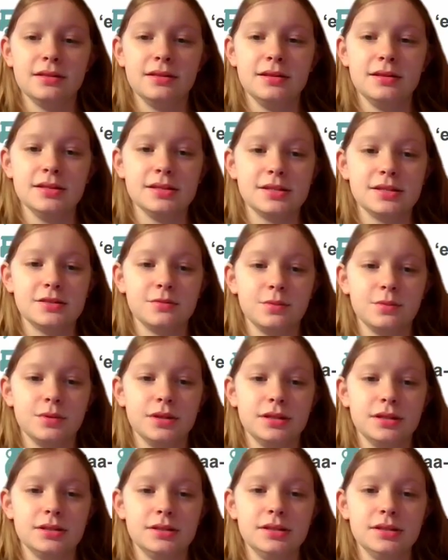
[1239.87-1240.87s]
this
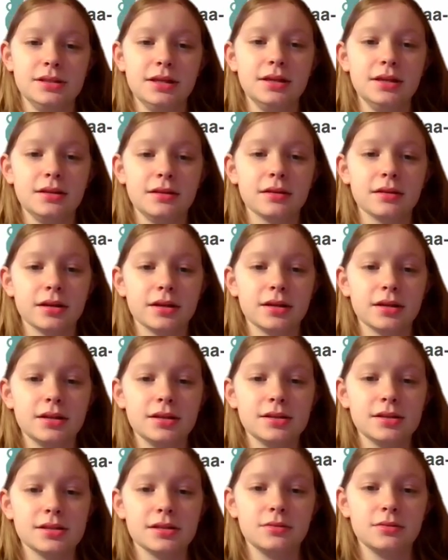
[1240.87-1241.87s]
one either,
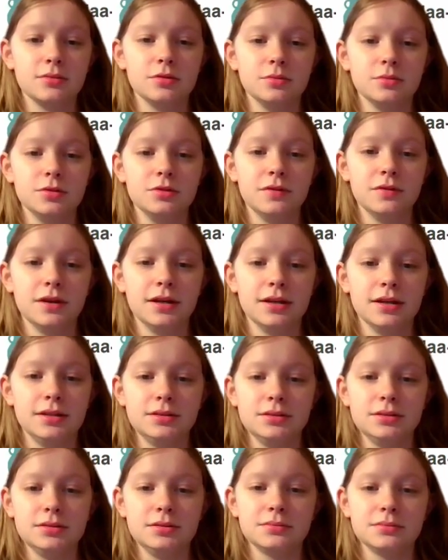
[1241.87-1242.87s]
so we'll move
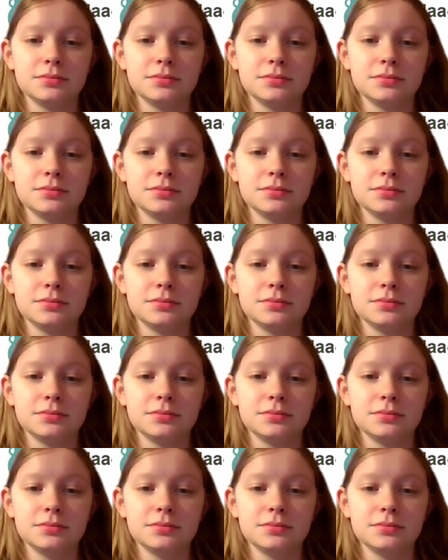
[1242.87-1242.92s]
on.